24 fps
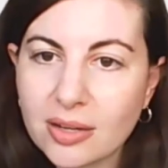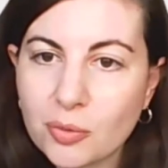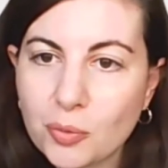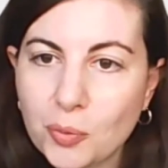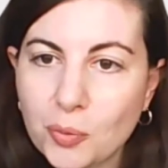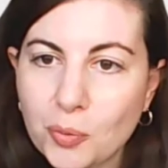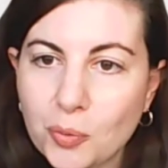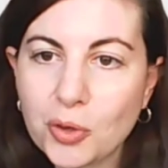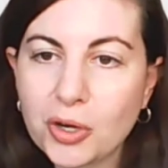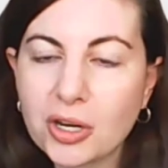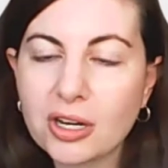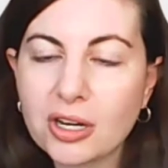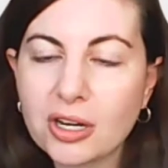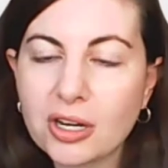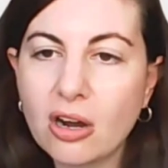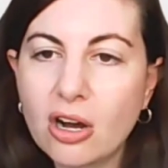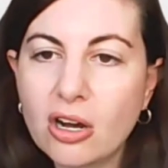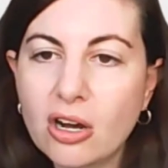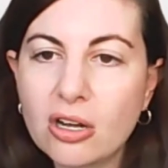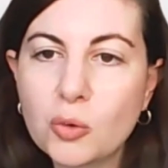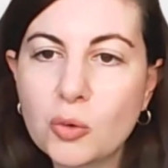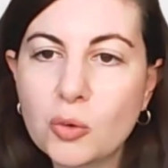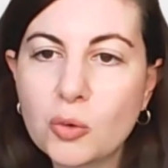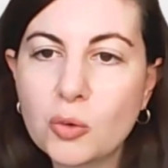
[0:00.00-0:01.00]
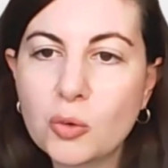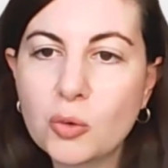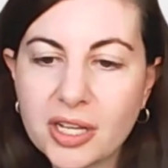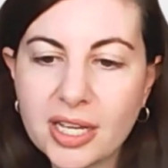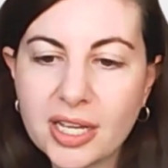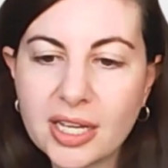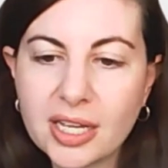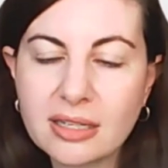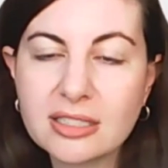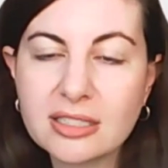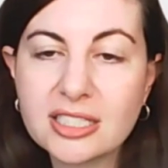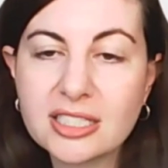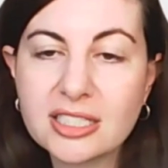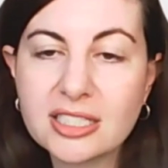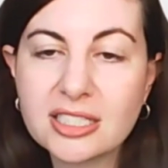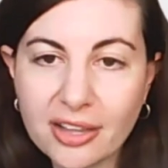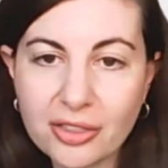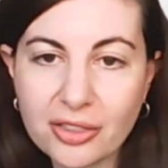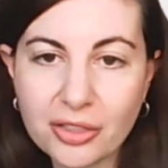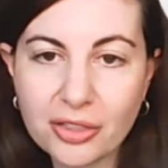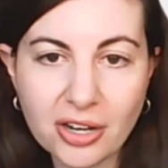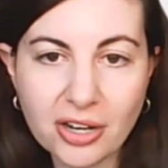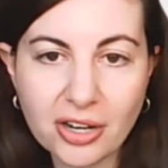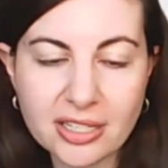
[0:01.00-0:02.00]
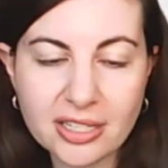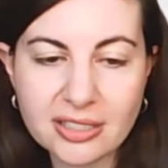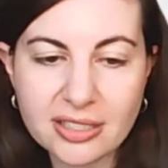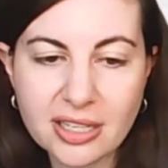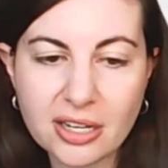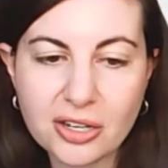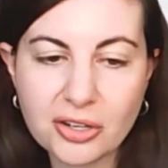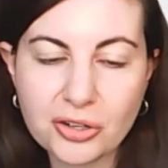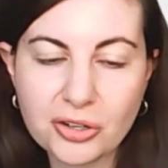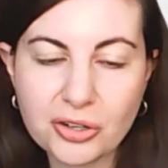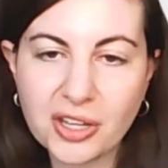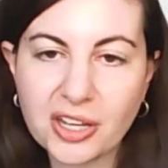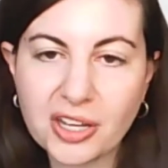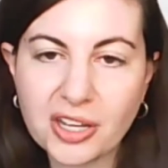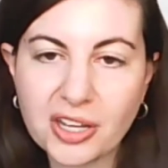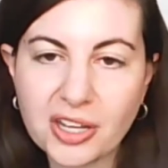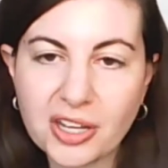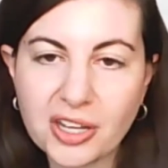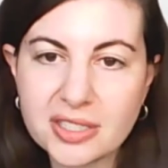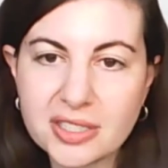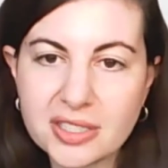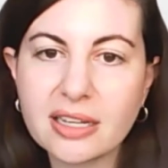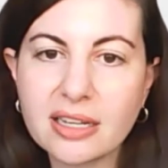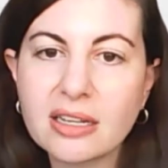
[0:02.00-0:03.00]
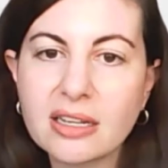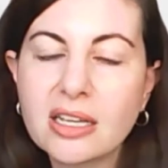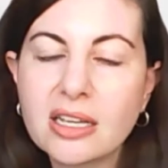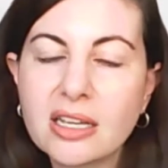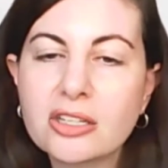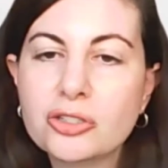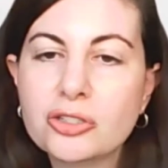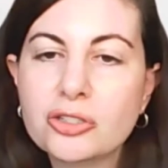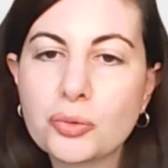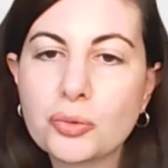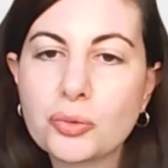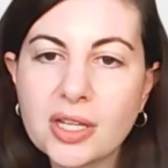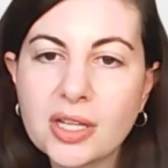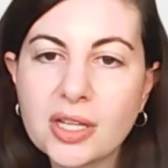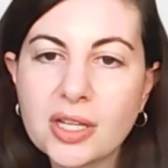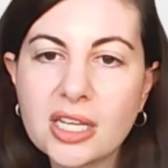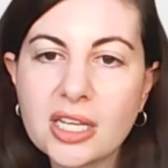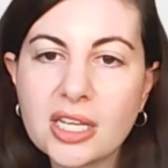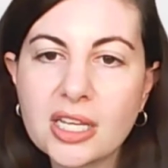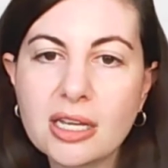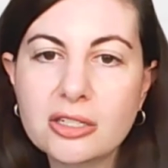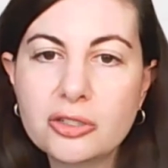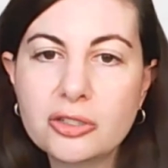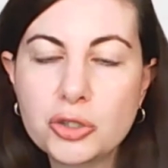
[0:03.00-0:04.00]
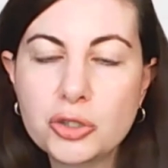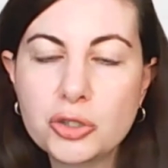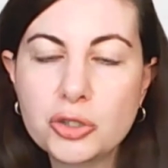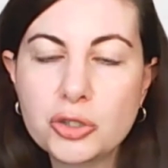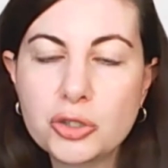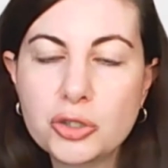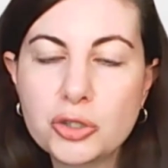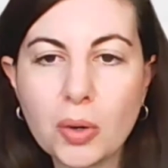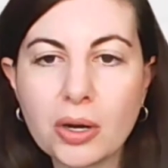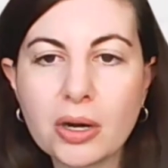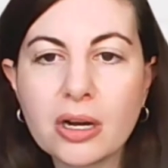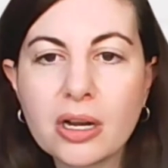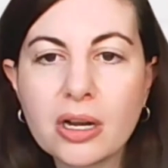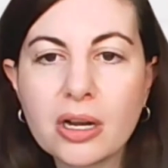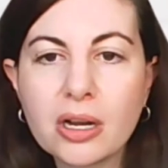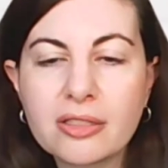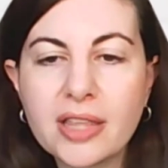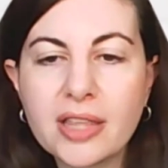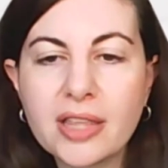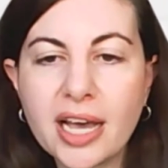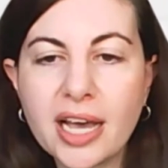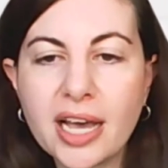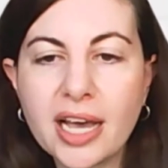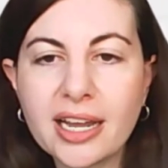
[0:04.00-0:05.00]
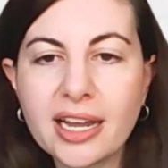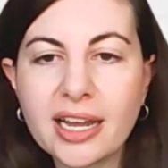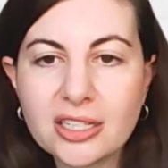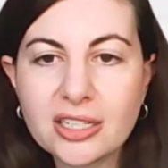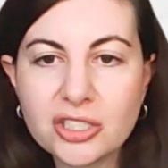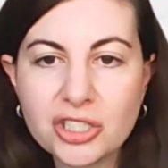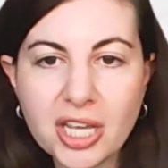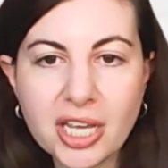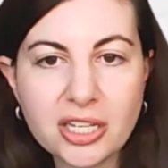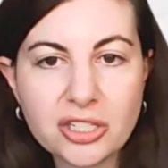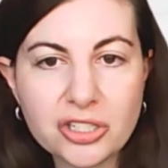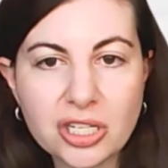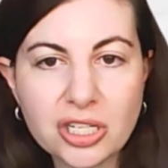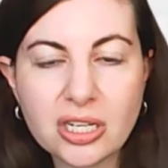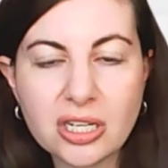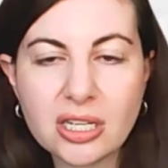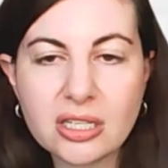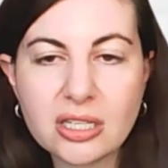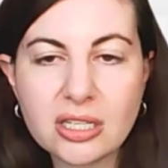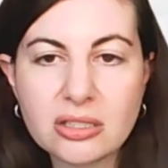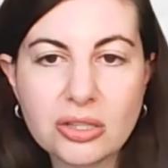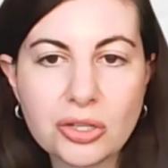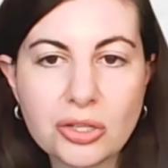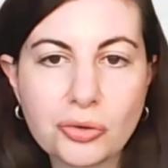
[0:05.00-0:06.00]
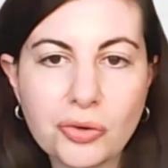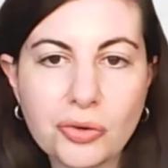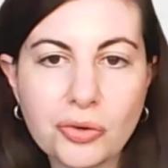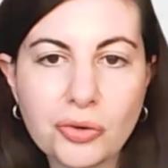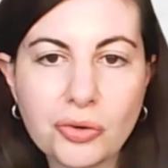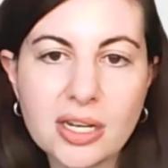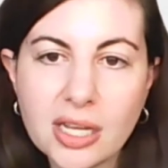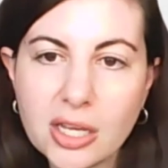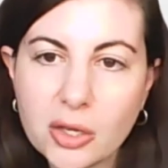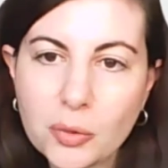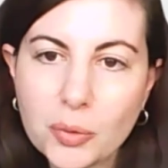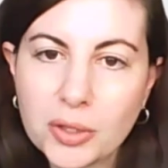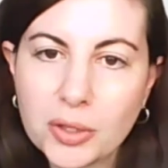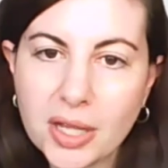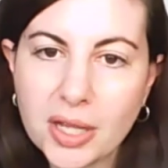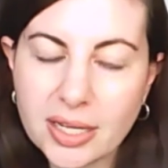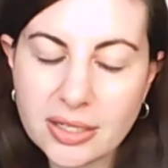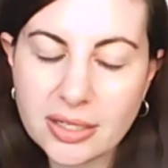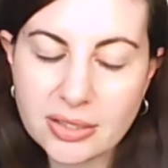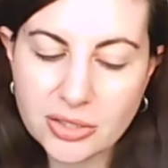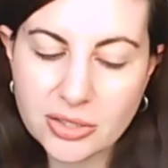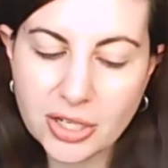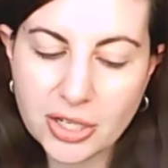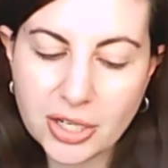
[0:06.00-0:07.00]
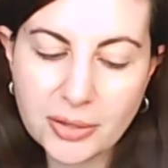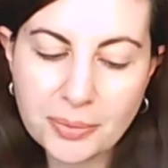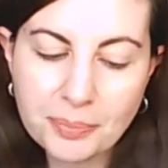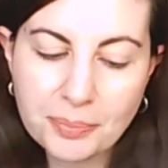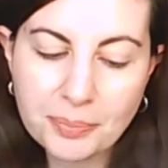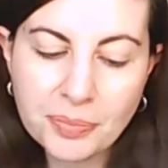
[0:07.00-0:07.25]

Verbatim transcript: And we're all working together, as Senator Leyva said, to really ensure that education is the great equalizer.